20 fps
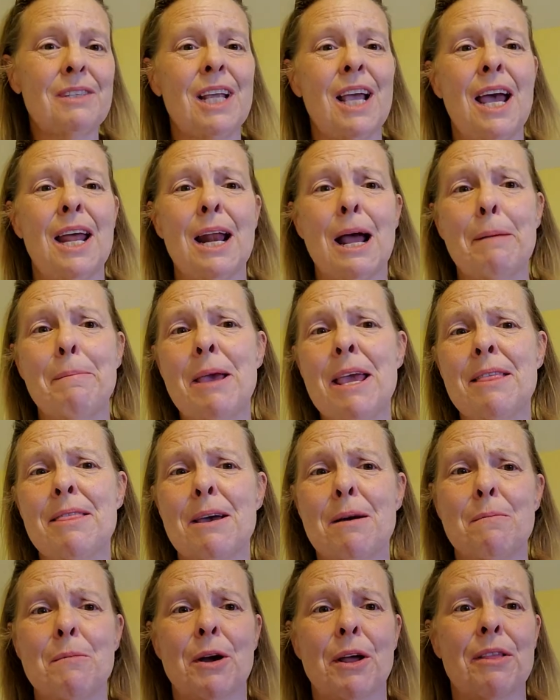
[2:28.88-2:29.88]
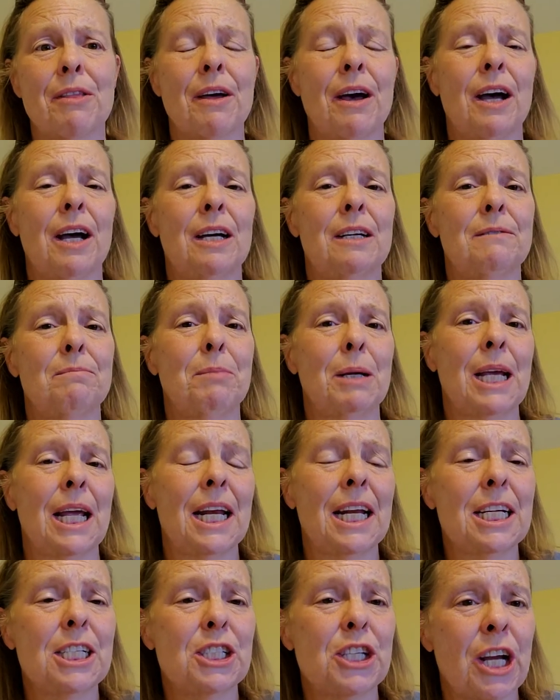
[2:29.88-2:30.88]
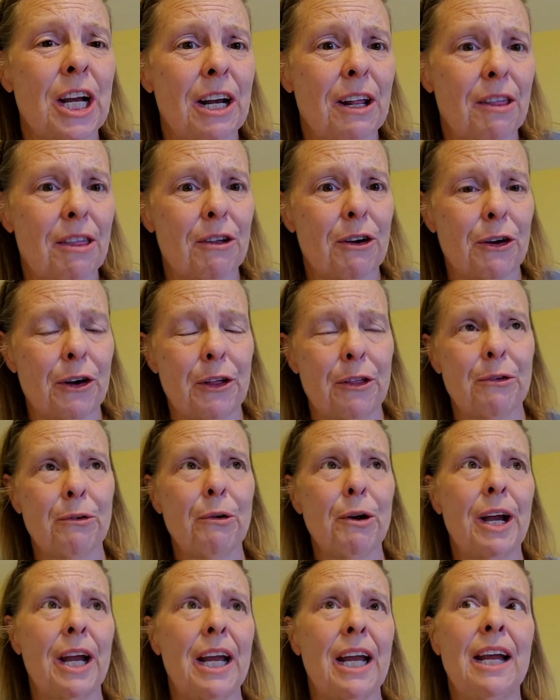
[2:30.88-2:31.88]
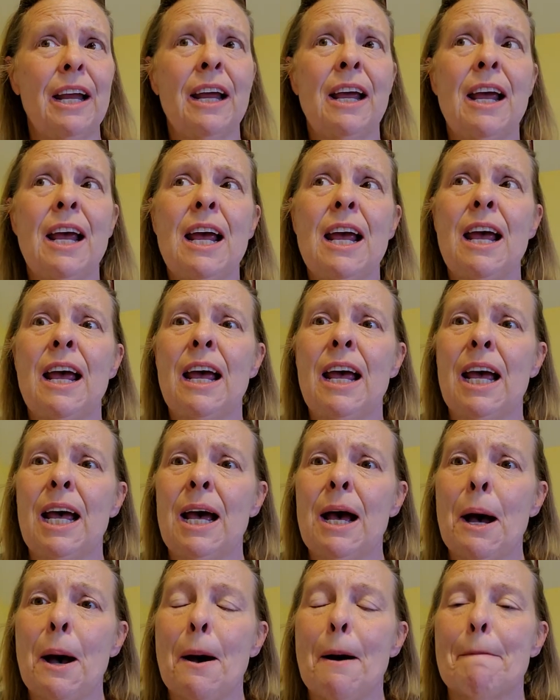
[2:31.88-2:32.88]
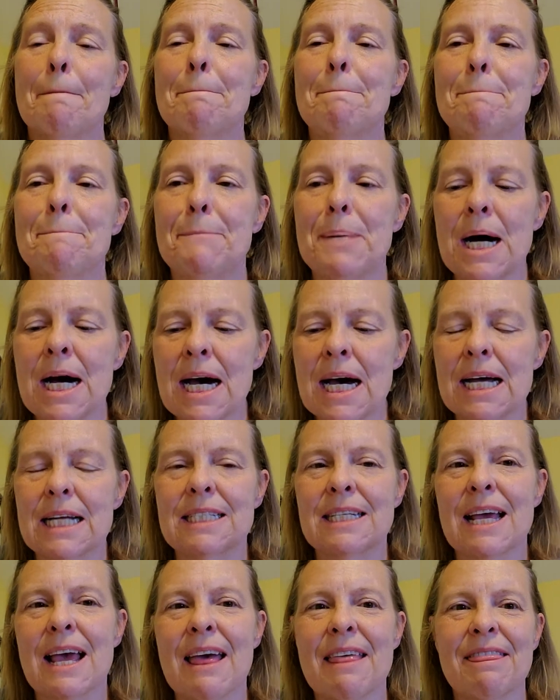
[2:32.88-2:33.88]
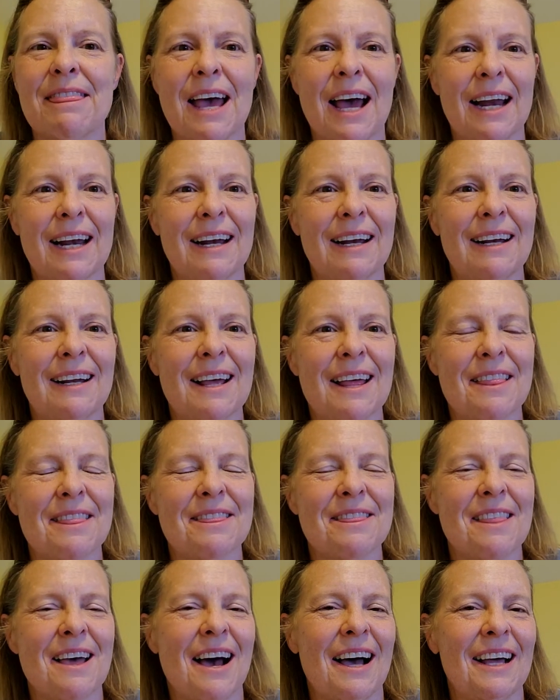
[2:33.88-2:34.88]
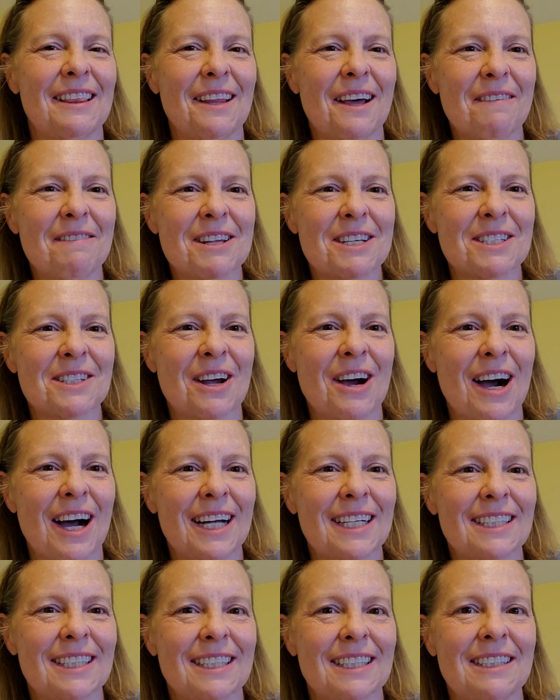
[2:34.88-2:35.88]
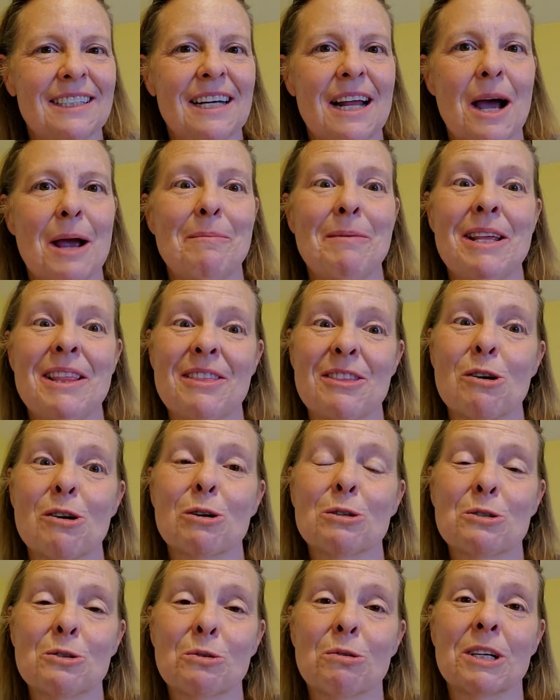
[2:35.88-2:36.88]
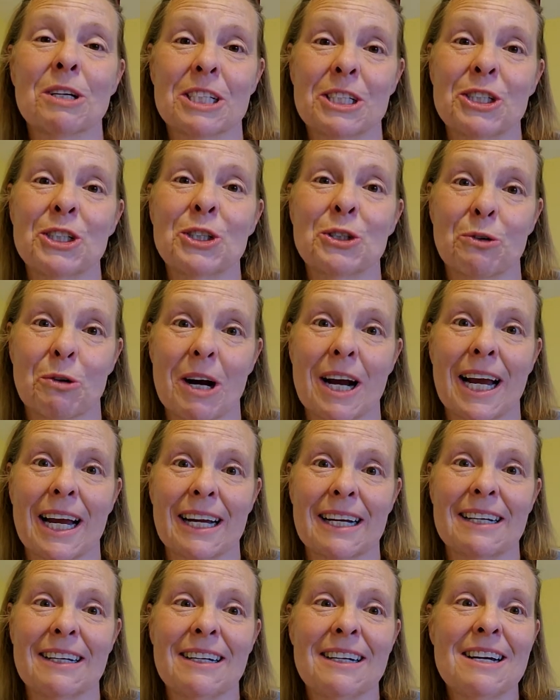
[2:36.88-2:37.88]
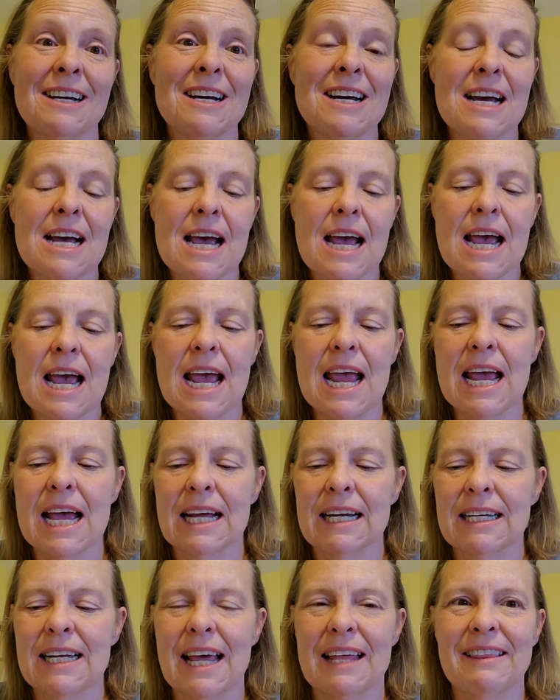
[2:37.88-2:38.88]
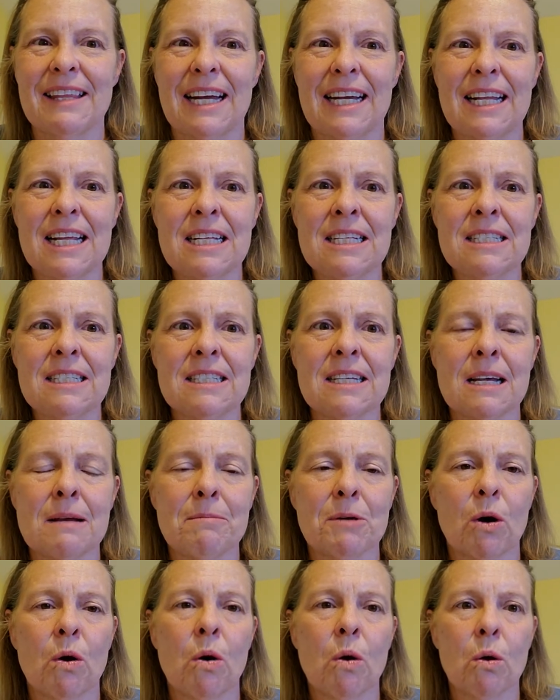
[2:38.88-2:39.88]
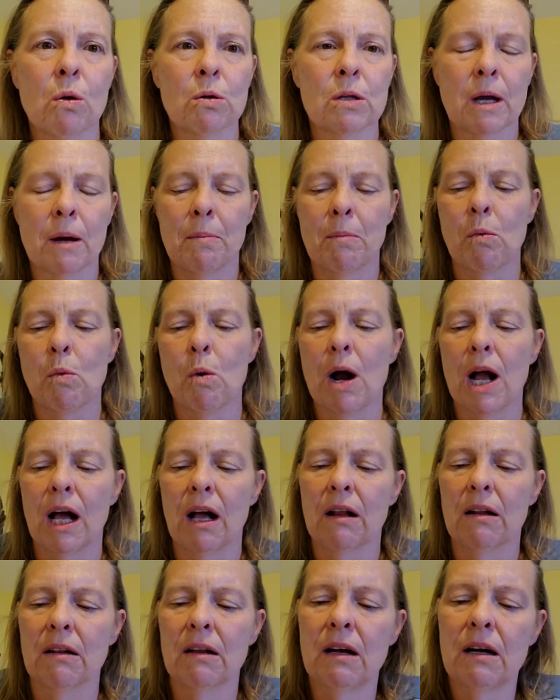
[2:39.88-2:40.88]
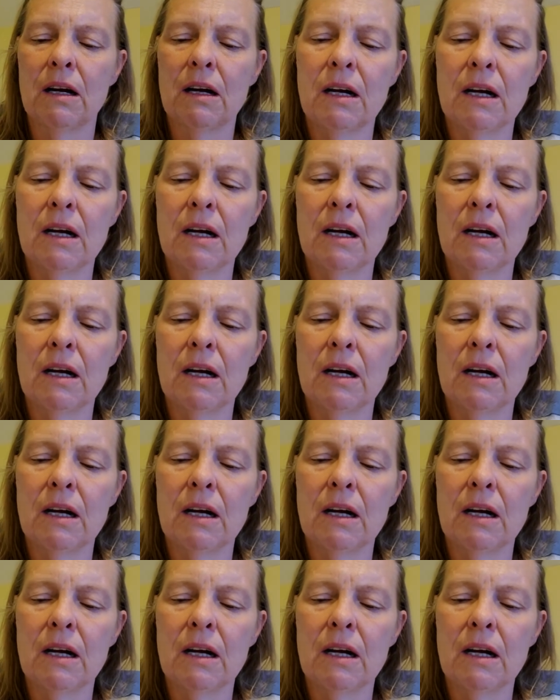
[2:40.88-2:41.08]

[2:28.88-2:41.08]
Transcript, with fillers: And I made them with uh, beginning chain of 33. But that, I love this cotton. I mean, those really shrank. And they didn't seem to hold up well,